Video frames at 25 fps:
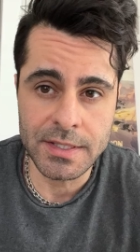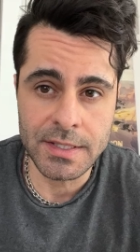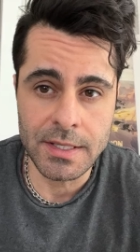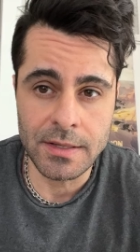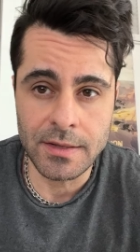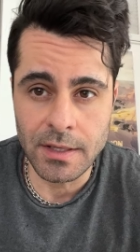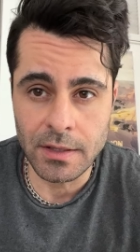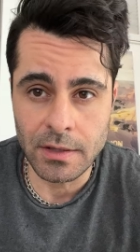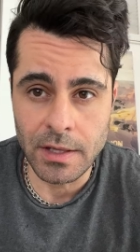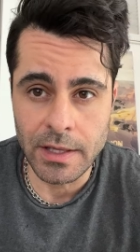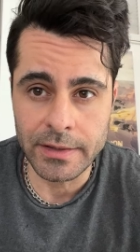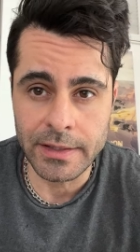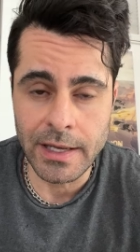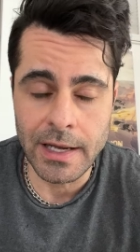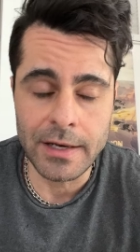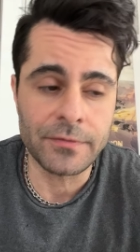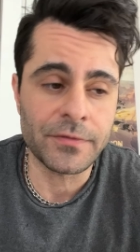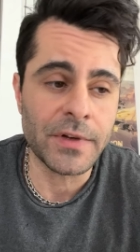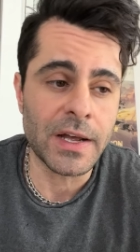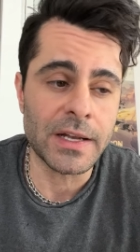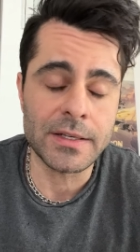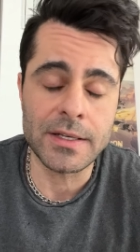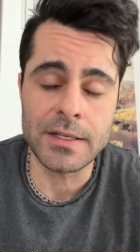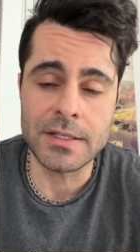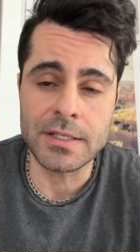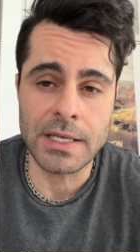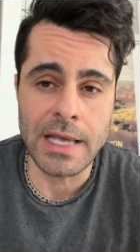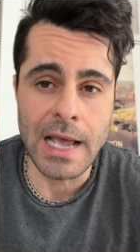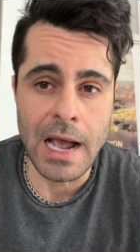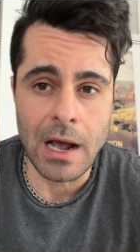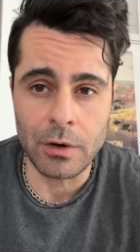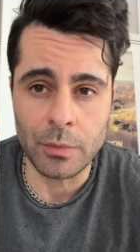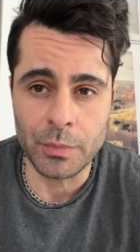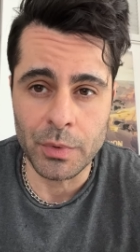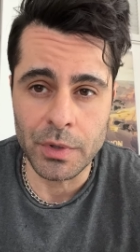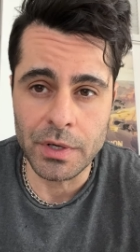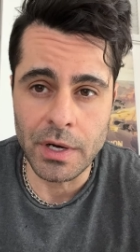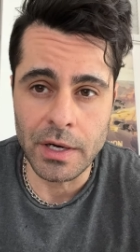to think like that. In fact, it's
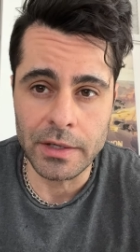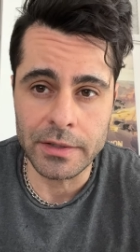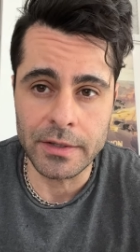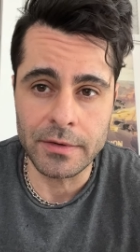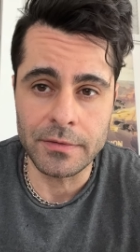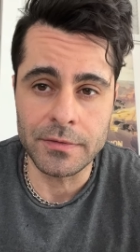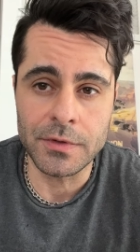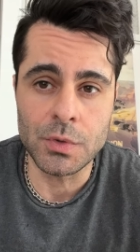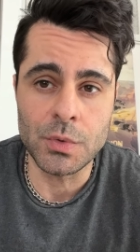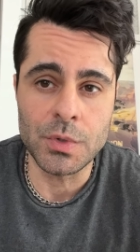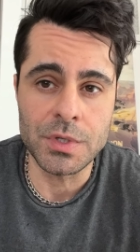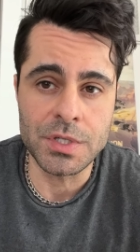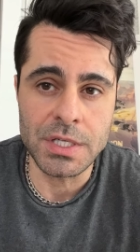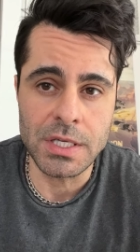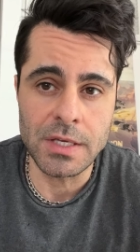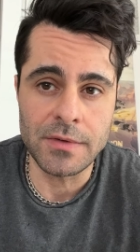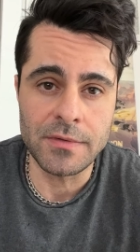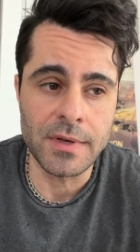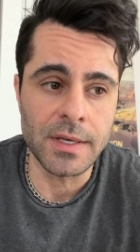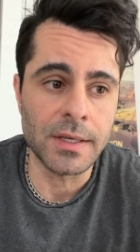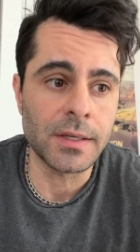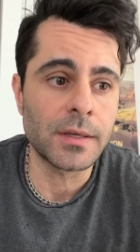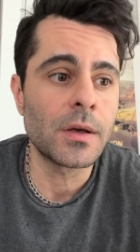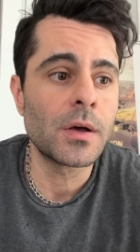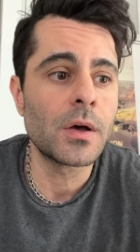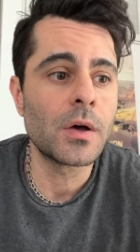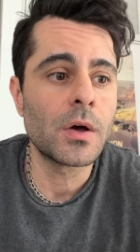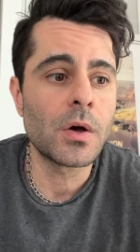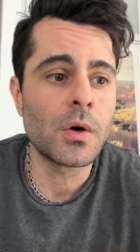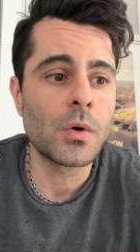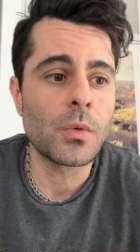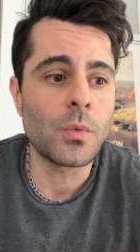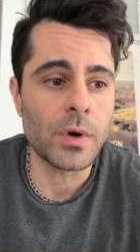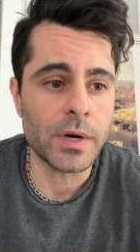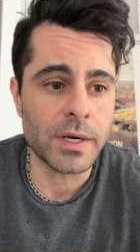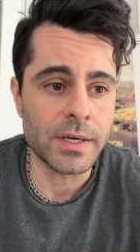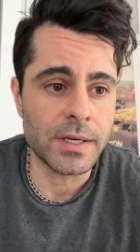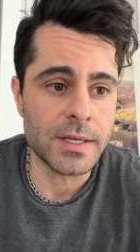counterproductive to achieving
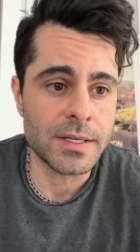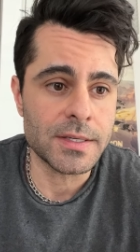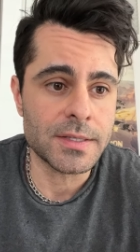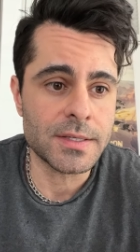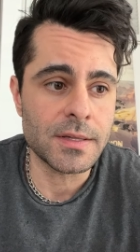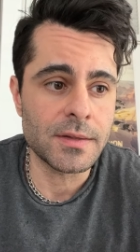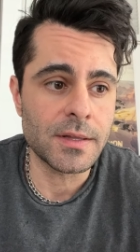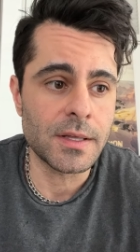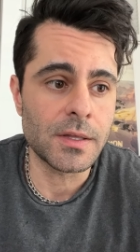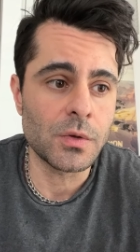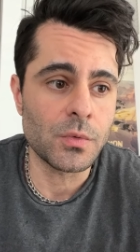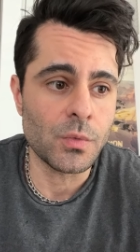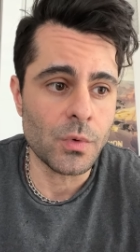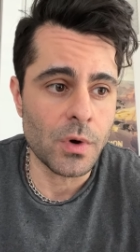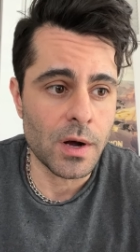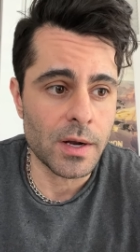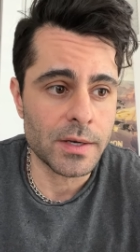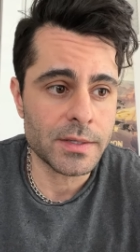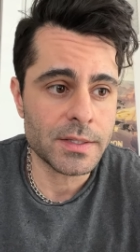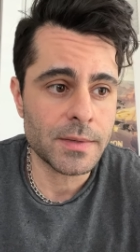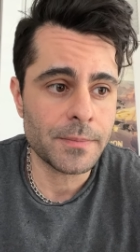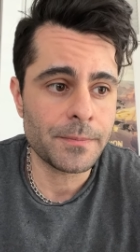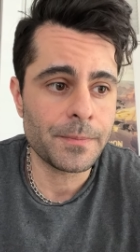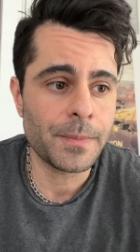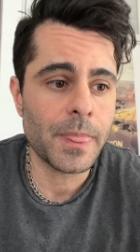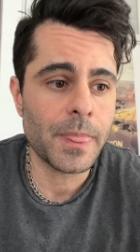what it is that you want.